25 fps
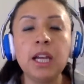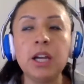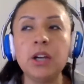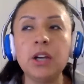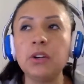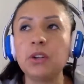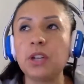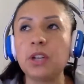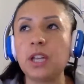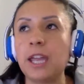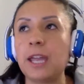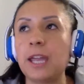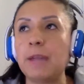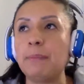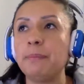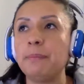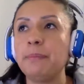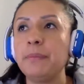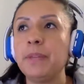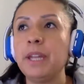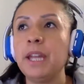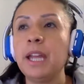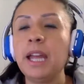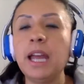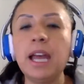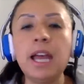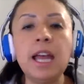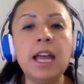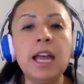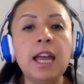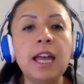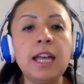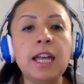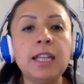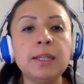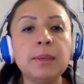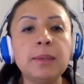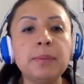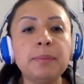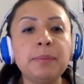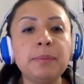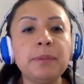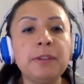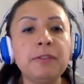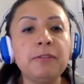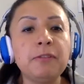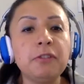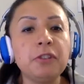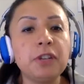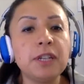Okay, and
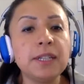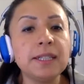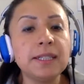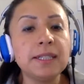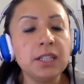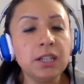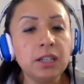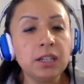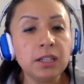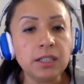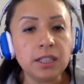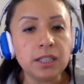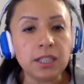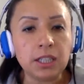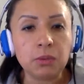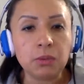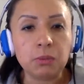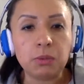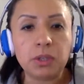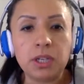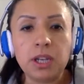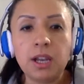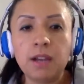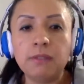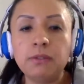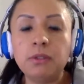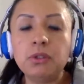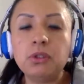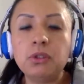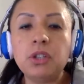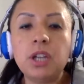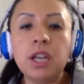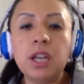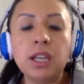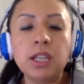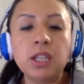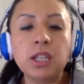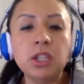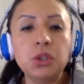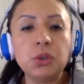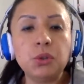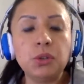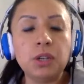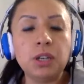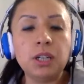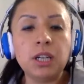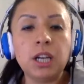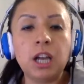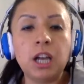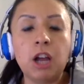before starting, we have to take into
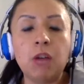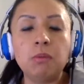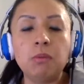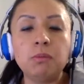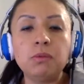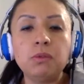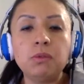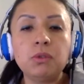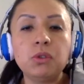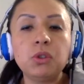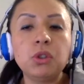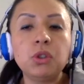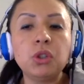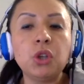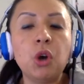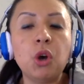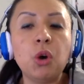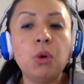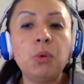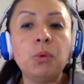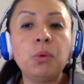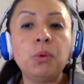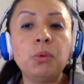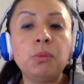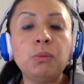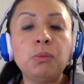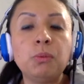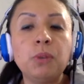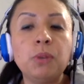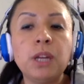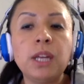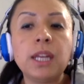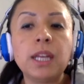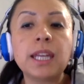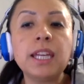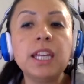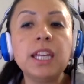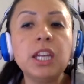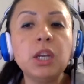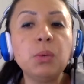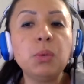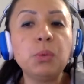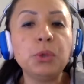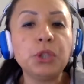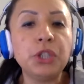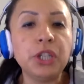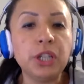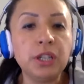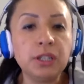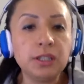account some
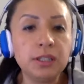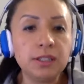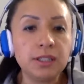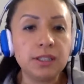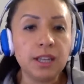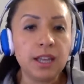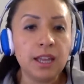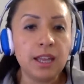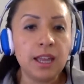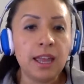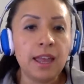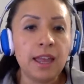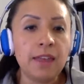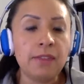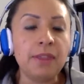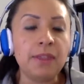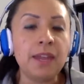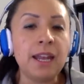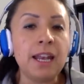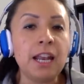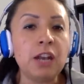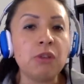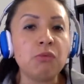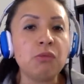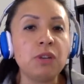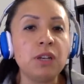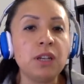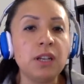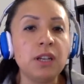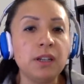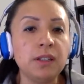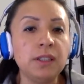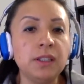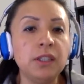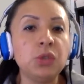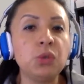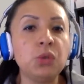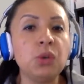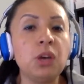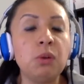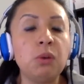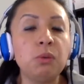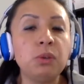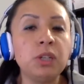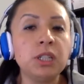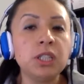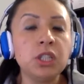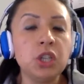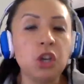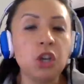keywords that are related to
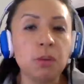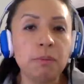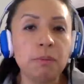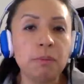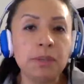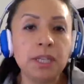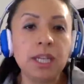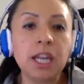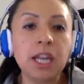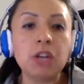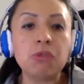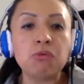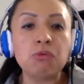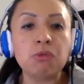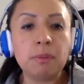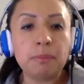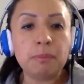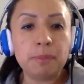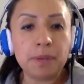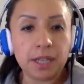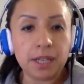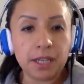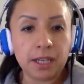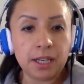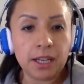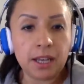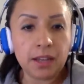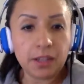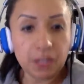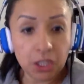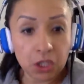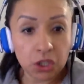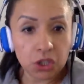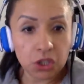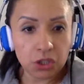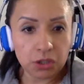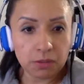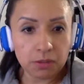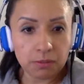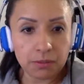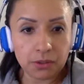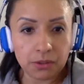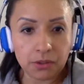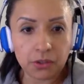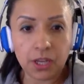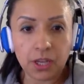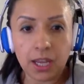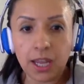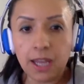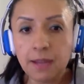our topic repeating addition,
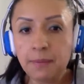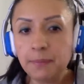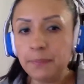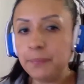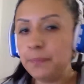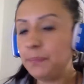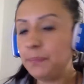okay?